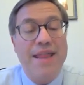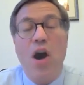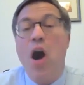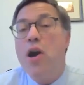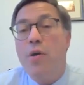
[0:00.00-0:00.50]
and
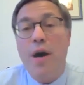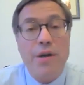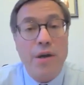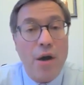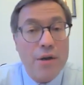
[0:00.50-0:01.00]
there are no
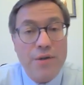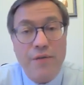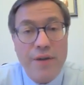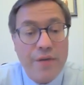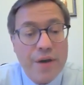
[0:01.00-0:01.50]
other cause
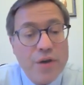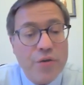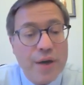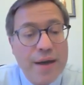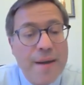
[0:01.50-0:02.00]
of liver
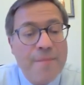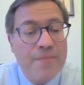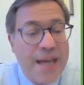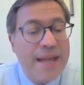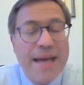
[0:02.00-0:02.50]
injury,
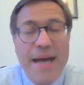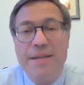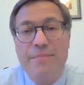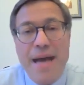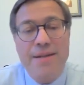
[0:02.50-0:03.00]
then
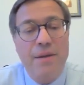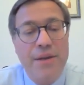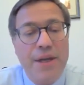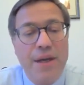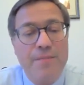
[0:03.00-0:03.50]
that is
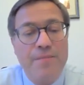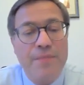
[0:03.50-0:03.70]
MASLD.